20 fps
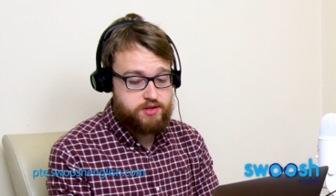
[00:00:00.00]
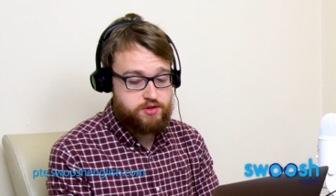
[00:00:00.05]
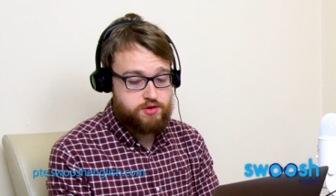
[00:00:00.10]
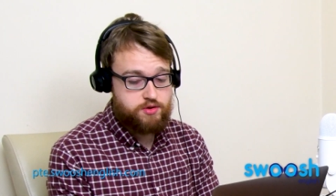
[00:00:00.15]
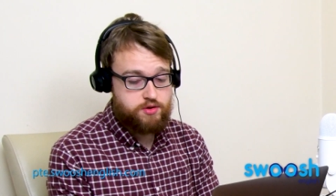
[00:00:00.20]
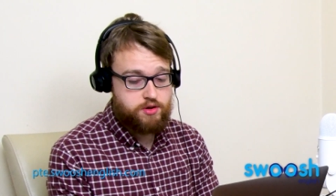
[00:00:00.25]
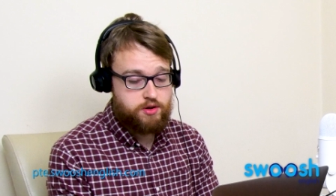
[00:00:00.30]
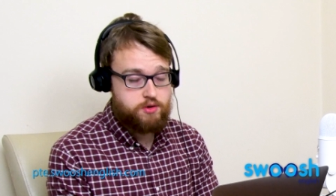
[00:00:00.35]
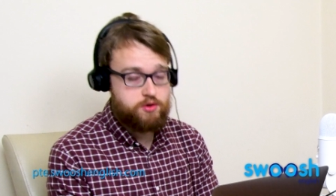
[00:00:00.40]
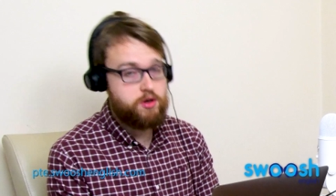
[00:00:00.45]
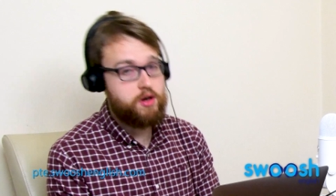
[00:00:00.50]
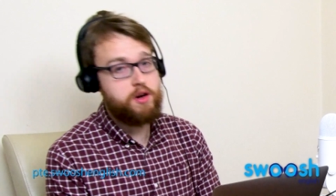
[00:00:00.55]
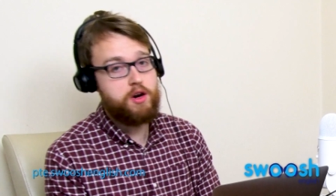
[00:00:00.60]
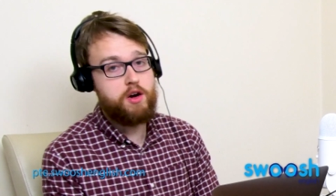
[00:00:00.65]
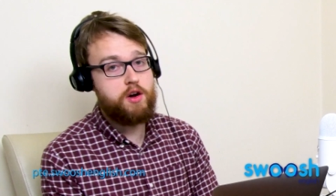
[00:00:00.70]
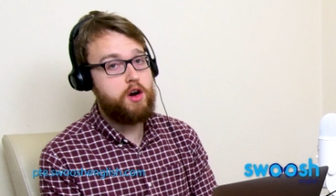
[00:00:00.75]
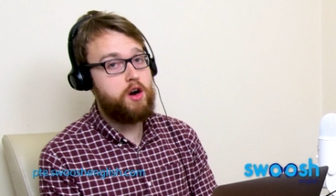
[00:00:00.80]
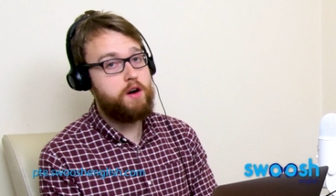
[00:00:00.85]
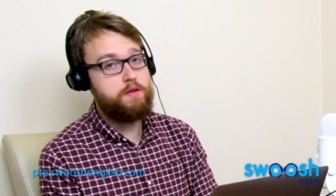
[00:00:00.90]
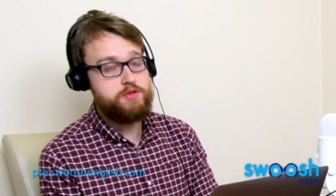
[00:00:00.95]
So you're
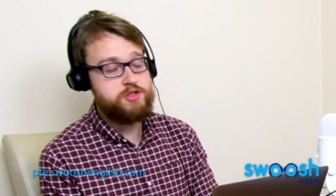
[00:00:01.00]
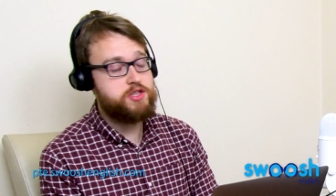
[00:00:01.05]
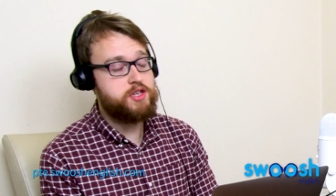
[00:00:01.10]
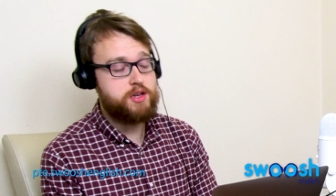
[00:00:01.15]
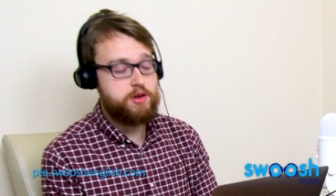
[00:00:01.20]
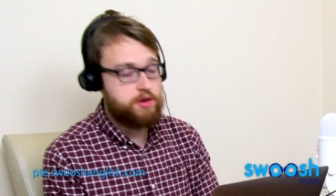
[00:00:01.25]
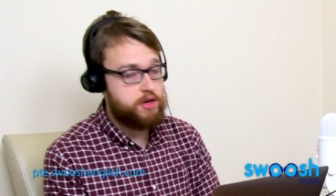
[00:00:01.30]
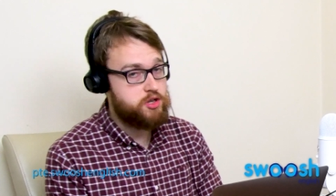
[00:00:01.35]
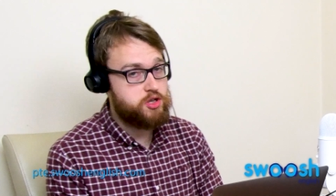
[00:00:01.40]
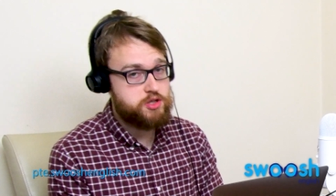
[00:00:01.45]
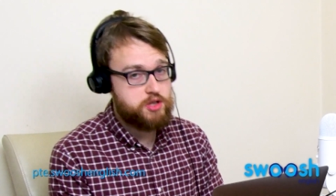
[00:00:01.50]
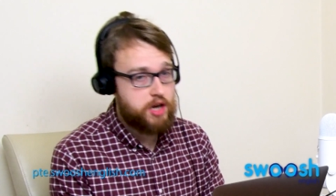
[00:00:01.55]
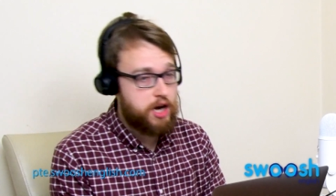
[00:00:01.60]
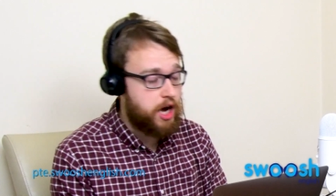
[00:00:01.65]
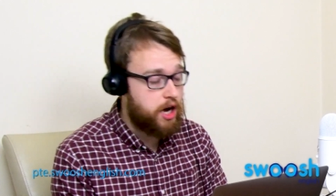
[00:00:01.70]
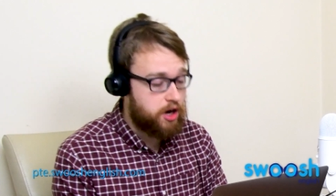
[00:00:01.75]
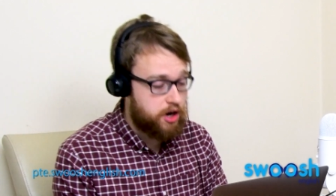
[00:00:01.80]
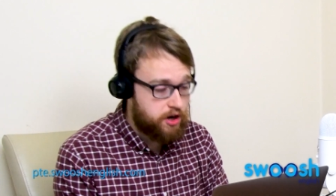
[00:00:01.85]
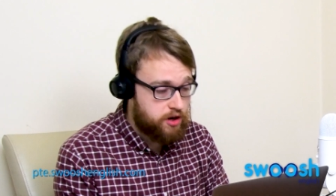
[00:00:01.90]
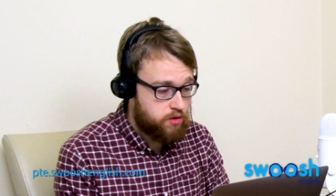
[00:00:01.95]
not obviously going to just
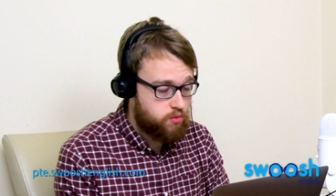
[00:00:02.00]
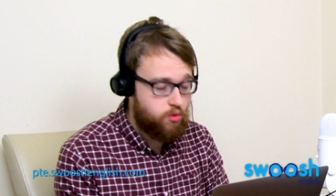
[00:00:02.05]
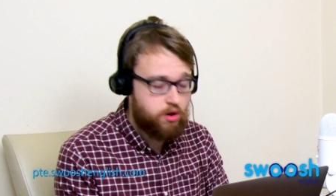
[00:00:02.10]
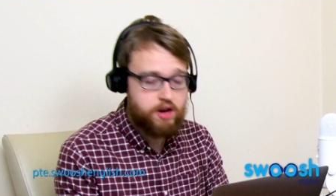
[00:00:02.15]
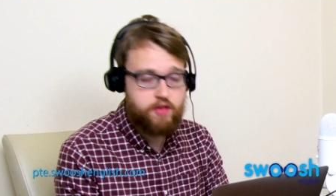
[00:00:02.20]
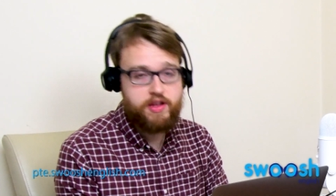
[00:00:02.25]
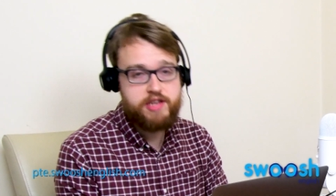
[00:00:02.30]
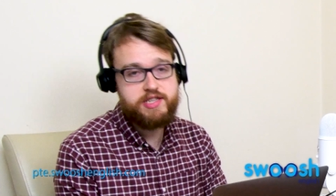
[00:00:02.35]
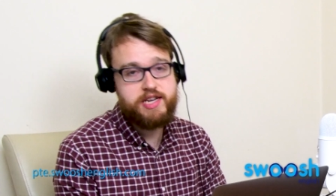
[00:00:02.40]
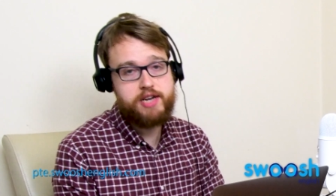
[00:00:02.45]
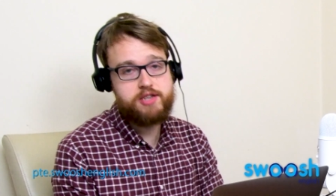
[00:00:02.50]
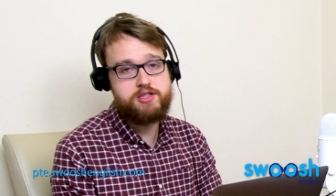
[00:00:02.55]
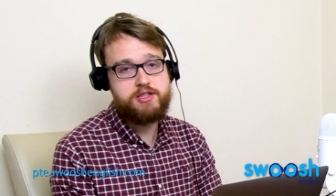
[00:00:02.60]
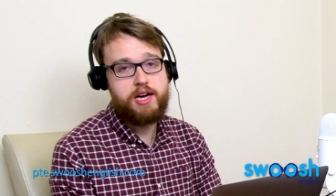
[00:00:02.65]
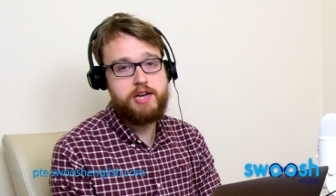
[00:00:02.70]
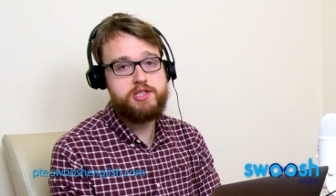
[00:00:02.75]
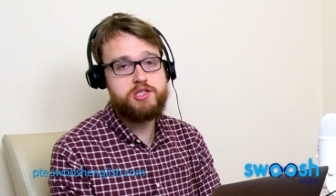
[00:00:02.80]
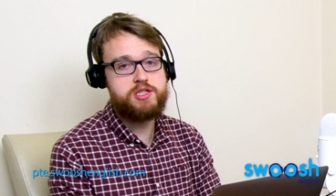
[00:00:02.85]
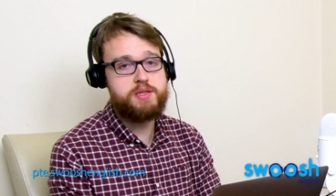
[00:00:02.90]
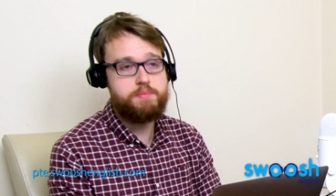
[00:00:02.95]
encounter one of these
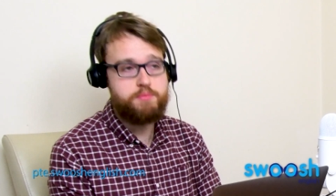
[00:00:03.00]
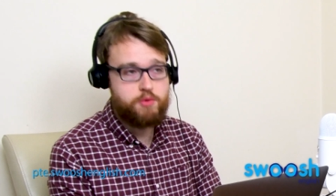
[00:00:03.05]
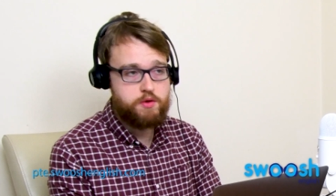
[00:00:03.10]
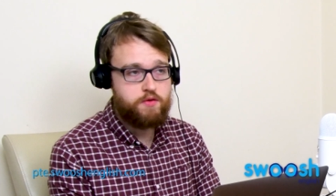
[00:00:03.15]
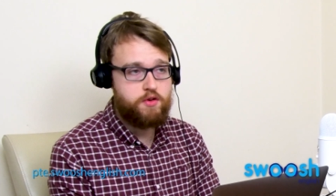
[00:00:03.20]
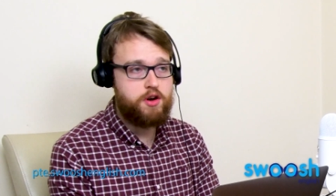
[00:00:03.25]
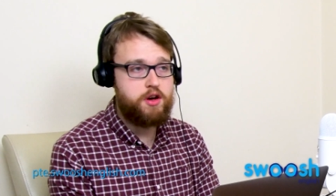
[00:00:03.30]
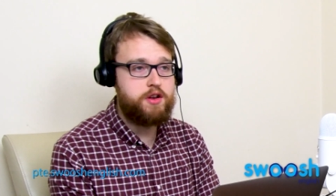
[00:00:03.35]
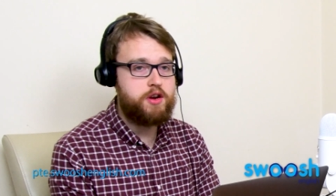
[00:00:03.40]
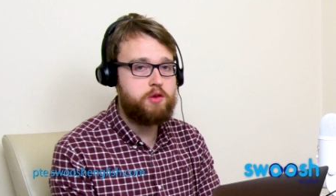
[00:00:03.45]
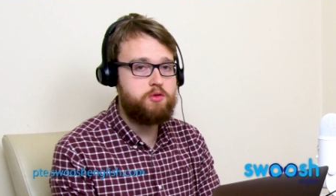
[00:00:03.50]
exercises and move on.